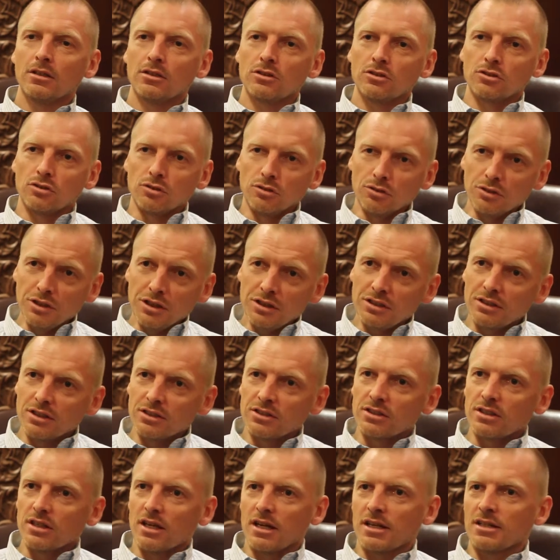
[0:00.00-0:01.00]
So you need the
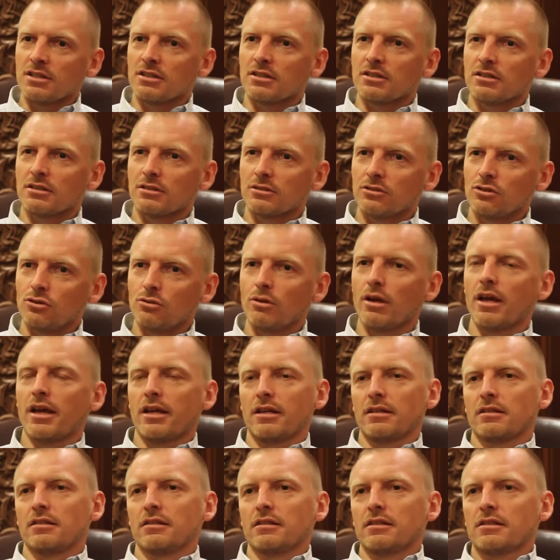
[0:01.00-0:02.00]
size to
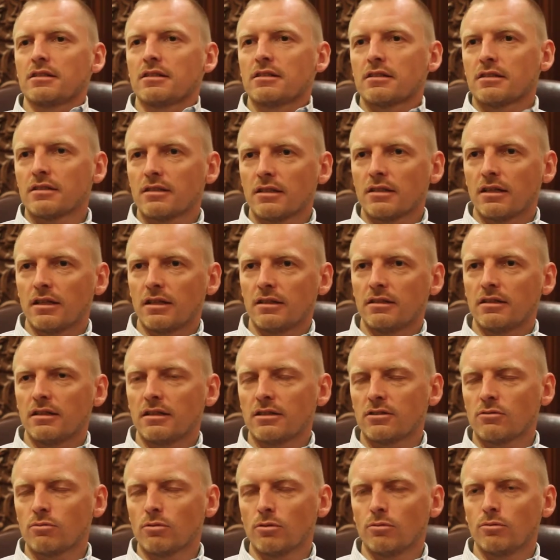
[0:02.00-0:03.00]
handle this, and
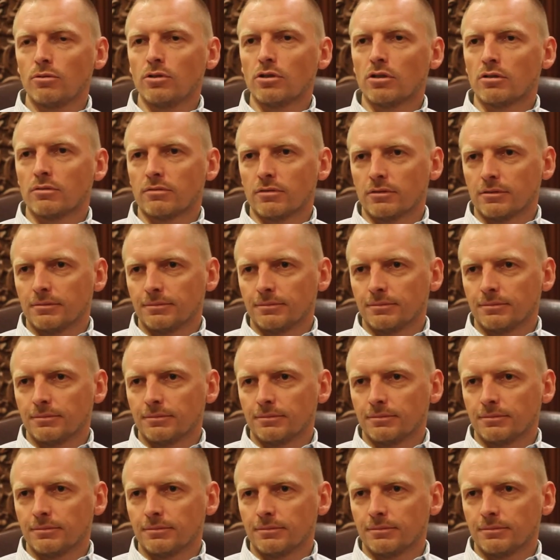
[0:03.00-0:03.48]
that's what we offer.